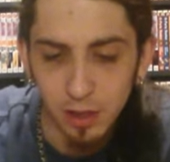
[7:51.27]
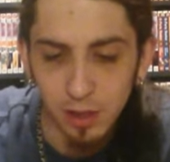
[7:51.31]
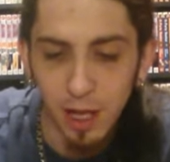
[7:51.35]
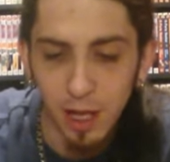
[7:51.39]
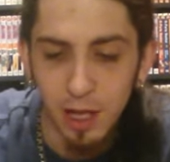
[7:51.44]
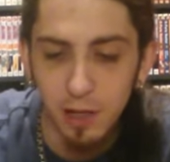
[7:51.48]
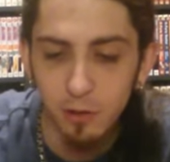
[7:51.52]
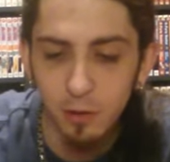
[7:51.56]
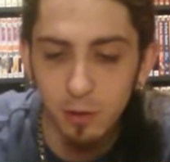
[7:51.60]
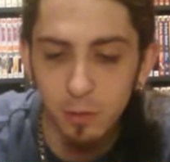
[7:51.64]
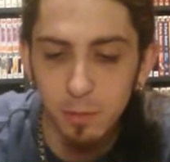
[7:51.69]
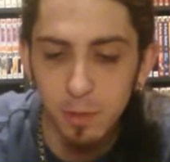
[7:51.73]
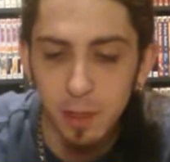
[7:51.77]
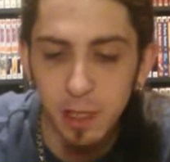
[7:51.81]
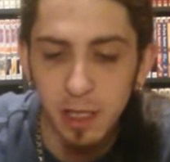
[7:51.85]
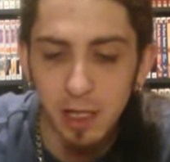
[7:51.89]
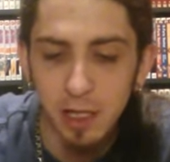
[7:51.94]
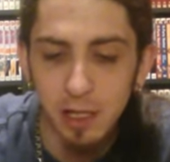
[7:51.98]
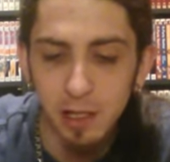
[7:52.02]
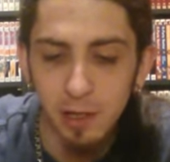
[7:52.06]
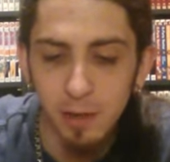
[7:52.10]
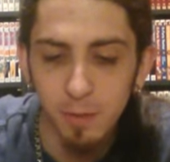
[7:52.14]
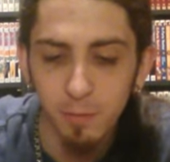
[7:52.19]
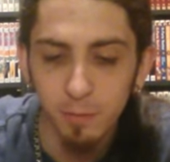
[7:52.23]

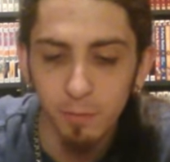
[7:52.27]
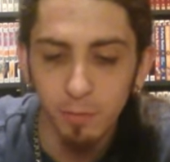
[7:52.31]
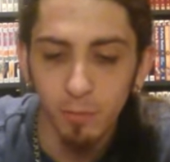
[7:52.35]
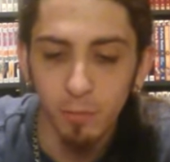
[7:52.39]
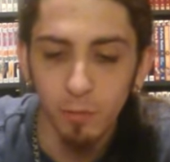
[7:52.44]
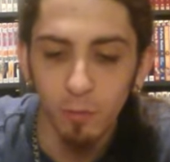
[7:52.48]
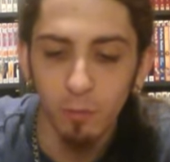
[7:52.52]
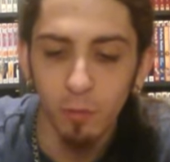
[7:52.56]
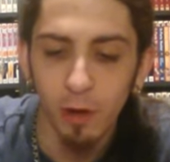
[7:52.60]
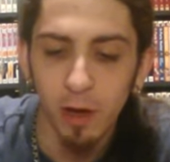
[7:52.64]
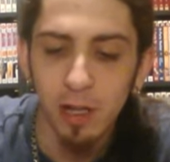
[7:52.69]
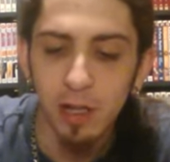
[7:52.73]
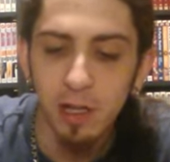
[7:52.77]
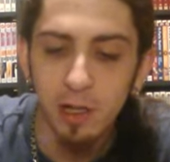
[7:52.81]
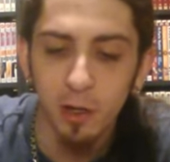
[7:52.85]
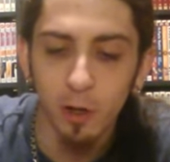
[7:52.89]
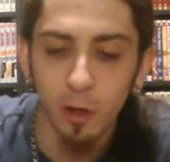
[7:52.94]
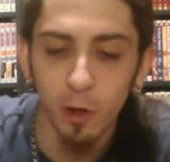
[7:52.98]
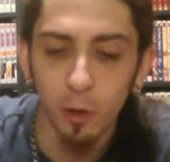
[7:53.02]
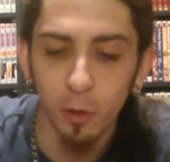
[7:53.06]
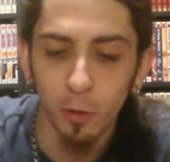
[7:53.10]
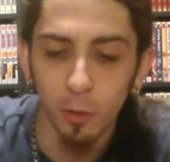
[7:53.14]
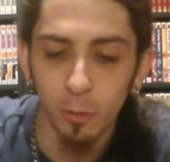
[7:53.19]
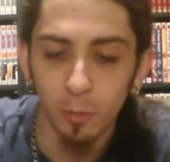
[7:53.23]
Natsume
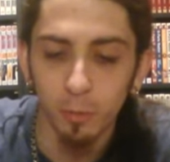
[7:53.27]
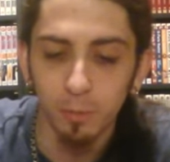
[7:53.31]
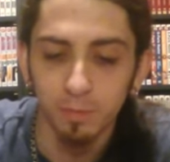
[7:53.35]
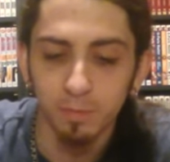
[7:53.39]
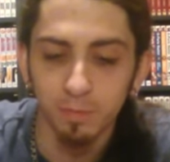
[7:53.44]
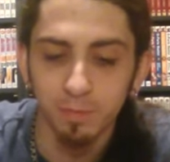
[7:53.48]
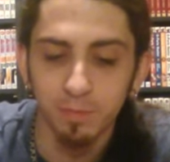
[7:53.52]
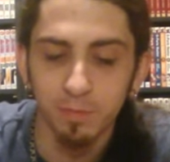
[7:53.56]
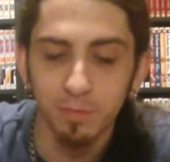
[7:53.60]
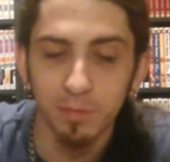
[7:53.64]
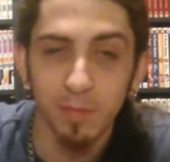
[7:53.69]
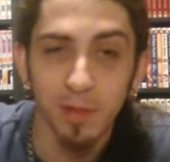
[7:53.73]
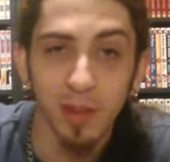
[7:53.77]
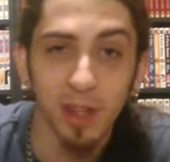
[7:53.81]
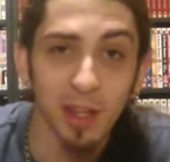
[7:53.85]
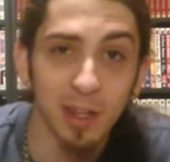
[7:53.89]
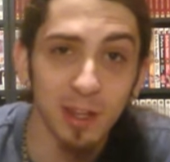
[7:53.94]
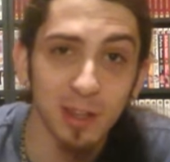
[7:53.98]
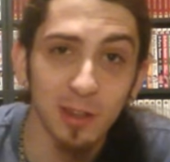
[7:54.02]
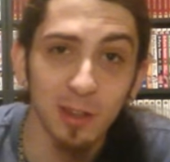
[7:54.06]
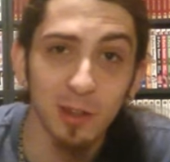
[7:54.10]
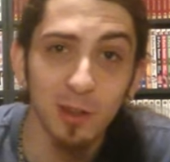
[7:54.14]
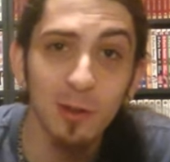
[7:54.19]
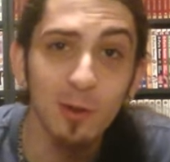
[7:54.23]
Reiko.
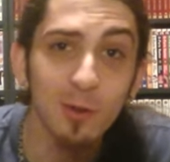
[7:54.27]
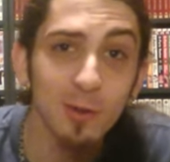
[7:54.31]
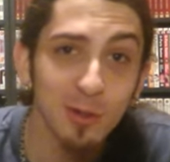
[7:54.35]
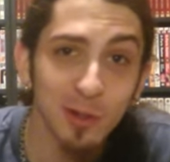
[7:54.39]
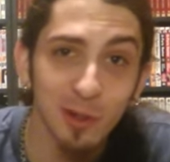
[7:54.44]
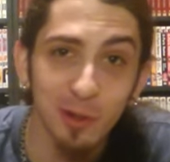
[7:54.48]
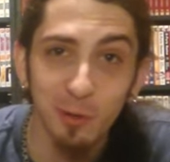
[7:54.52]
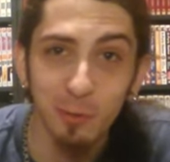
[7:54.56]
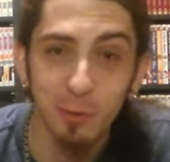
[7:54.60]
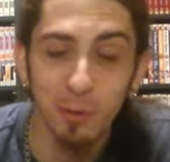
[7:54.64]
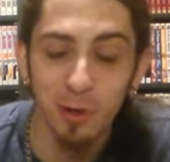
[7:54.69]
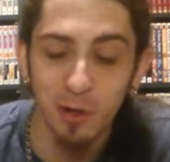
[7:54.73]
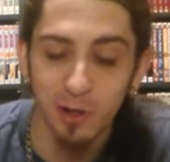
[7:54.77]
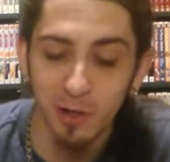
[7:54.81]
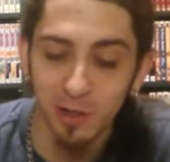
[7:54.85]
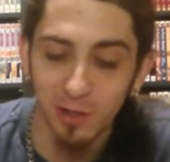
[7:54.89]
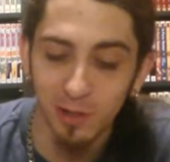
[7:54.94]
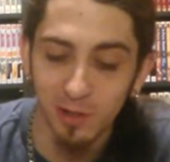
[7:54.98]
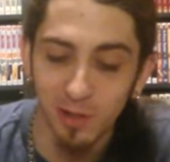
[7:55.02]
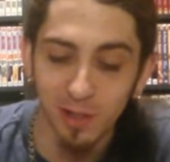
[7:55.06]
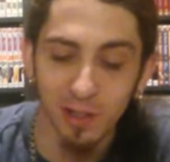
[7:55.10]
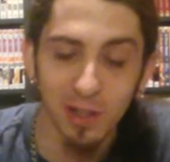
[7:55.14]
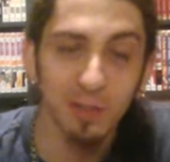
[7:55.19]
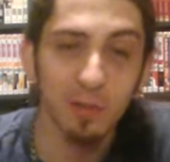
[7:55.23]
You just won
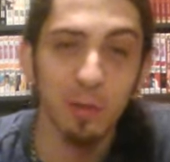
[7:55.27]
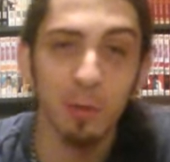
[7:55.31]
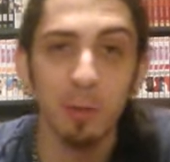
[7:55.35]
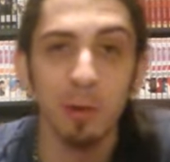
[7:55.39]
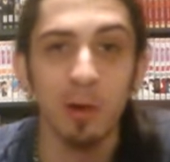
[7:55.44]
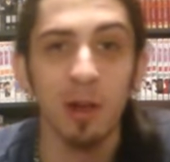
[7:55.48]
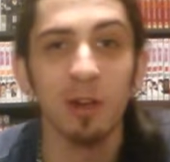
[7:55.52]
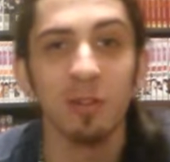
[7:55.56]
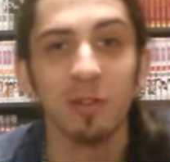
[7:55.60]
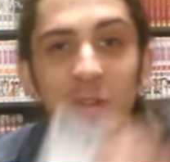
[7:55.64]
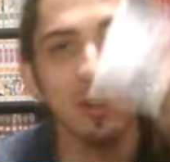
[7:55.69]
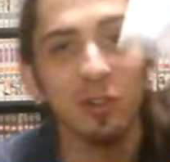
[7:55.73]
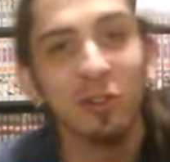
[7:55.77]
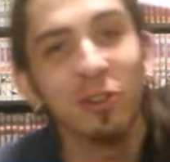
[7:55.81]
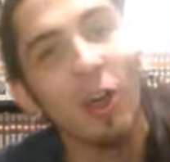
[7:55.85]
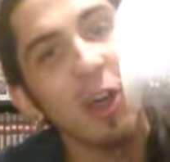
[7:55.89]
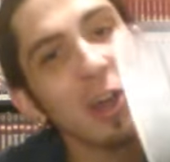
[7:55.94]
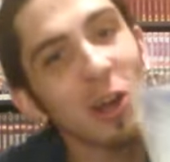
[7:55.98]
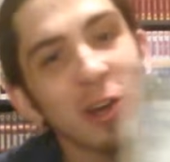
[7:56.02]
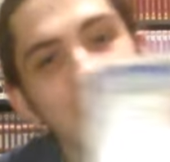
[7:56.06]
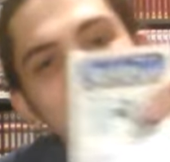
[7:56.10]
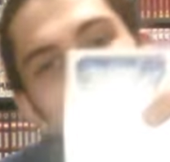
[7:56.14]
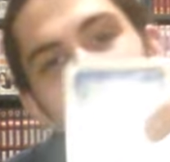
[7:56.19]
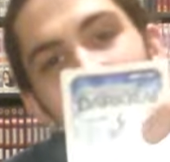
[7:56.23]
the level 100
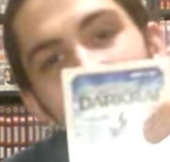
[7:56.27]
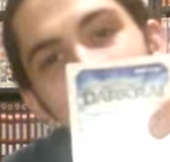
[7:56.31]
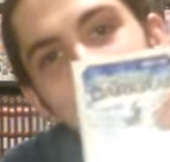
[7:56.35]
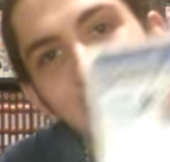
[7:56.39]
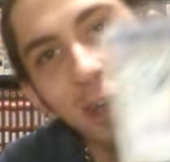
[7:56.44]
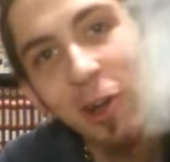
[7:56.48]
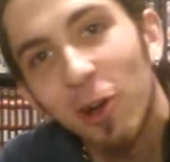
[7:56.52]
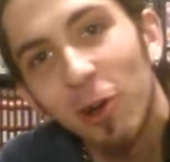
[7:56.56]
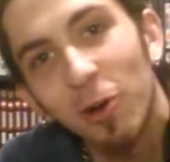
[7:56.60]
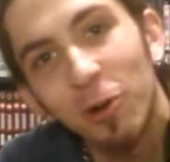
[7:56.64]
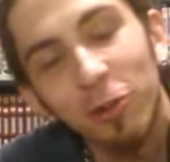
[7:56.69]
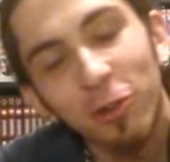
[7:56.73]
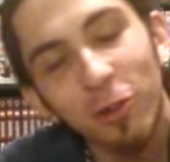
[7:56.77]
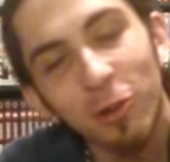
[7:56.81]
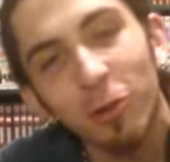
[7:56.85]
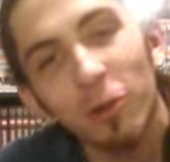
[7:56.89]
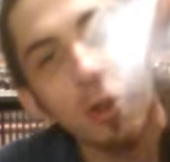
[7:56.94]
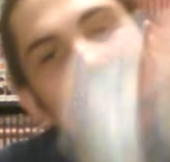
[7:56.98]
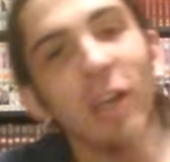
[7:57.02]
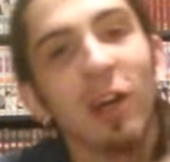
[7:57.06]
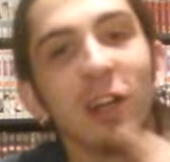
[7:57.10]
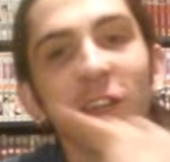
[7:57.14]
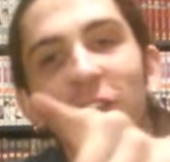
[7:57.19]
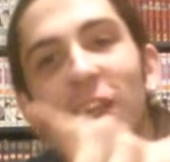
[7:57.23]
Darkrai code, so
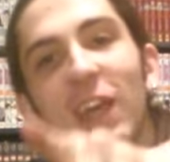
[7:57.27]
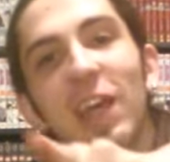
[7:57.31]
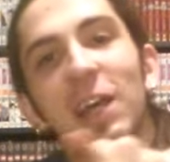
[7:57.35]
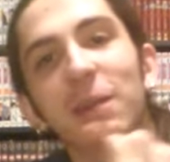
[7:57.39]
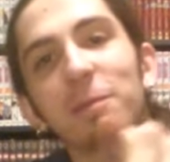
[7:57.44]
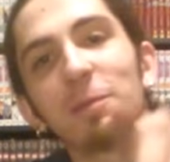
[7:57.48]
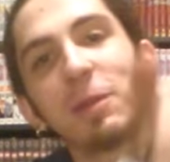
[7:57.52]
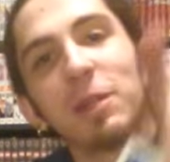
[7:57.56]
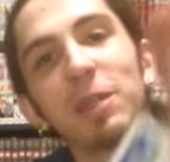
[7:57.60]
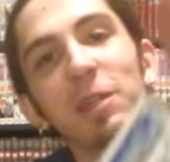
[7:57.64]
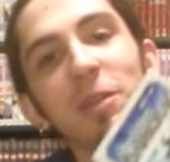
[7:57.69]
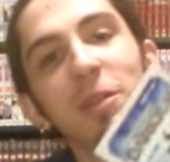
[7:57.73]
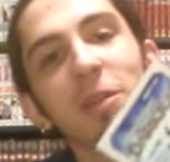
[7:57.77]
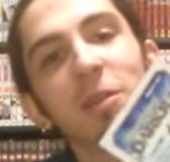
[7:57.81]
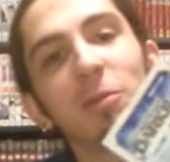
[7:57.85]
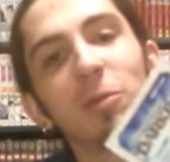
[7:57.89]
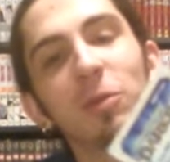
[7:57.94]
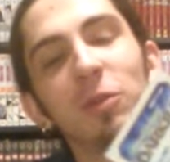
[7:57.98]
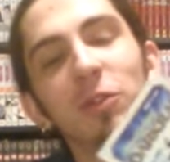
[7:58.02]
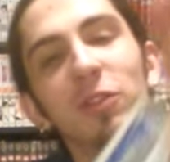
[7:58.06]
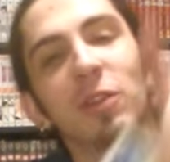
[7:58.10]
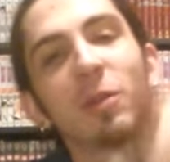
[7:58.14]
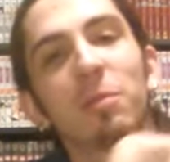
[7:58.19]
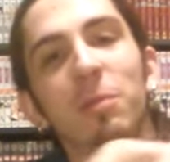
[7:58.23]
contact me
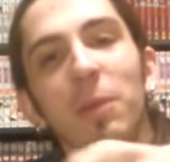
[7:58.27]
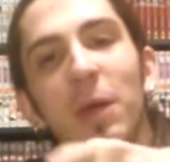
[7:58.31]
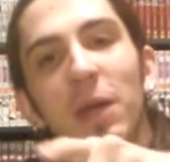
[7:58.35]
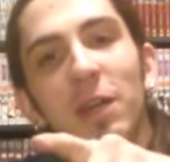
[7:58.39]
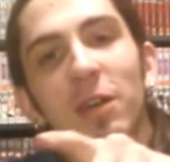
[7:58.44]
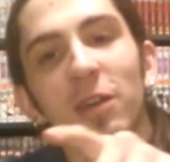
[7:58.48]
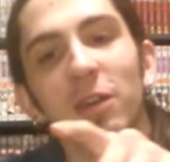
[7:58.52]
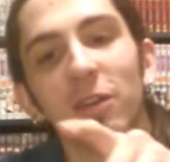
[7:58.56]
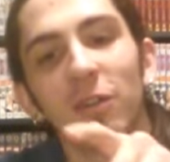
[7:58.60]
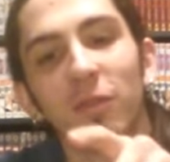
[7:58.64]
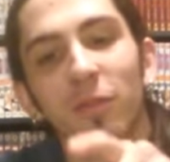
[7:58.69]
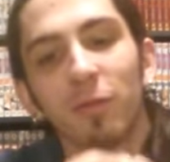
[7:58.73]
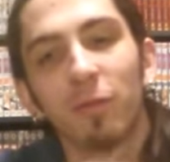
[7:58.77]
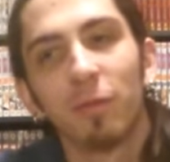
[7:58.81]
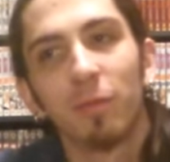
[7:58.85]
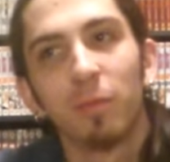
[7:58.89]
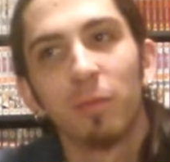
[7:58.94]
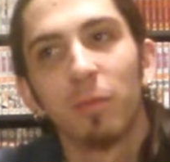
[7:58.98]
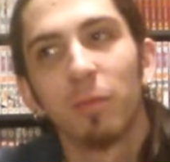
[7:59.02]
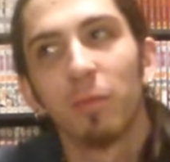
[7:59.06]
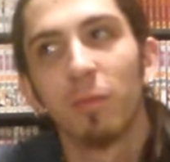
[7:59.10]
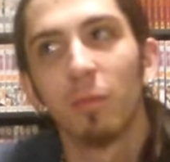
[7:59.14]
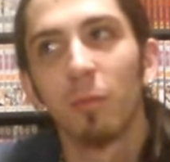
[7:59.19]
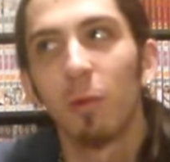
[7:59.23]
with some manner
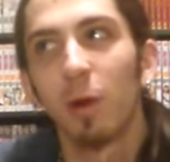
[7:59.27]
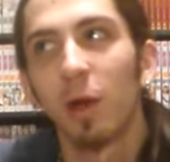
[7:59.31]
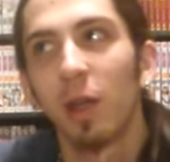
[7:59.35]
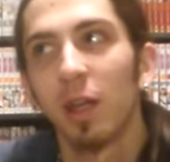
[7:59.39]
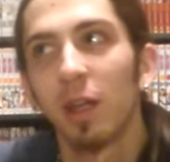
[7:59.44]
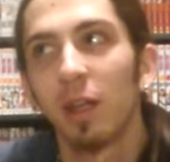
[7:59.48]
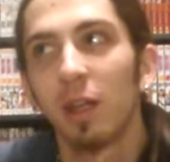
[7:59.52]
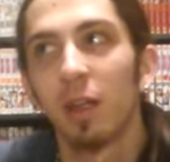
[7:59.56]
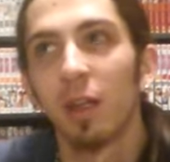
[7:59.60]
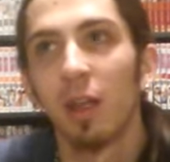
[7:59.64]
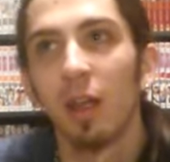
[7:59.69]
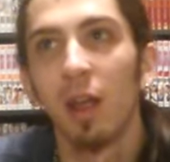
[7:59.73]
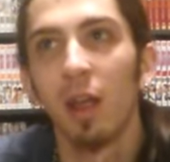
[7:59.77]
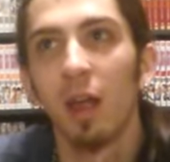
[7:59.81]
of way.